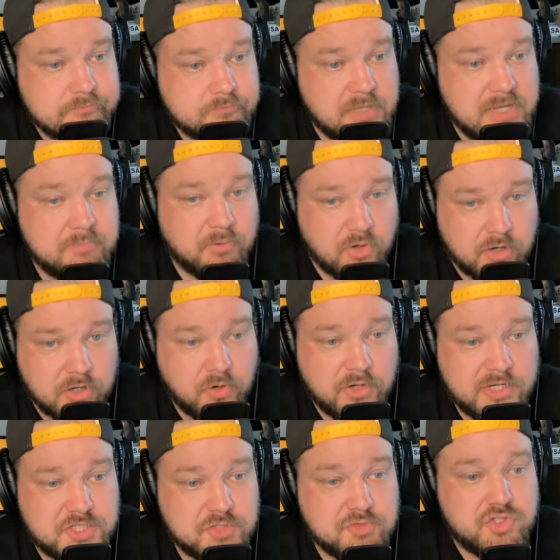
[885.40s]
people are
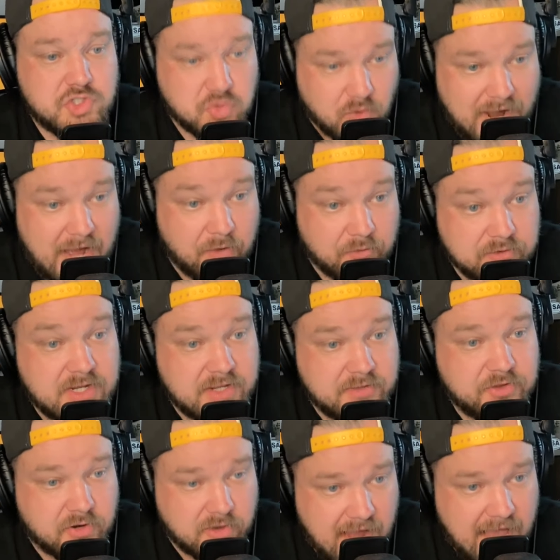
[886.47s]
going to drown in
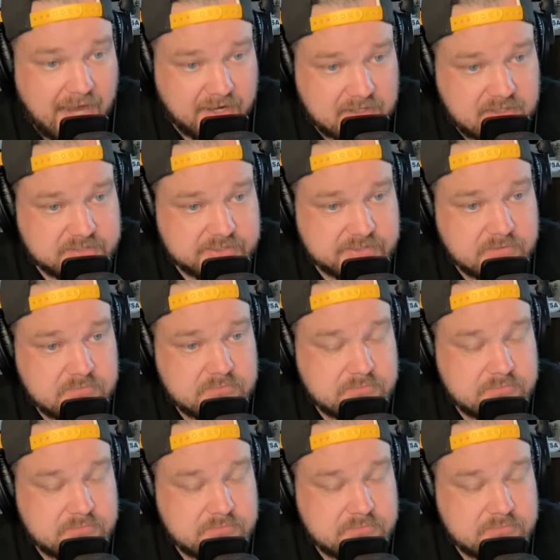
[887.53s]
their attics.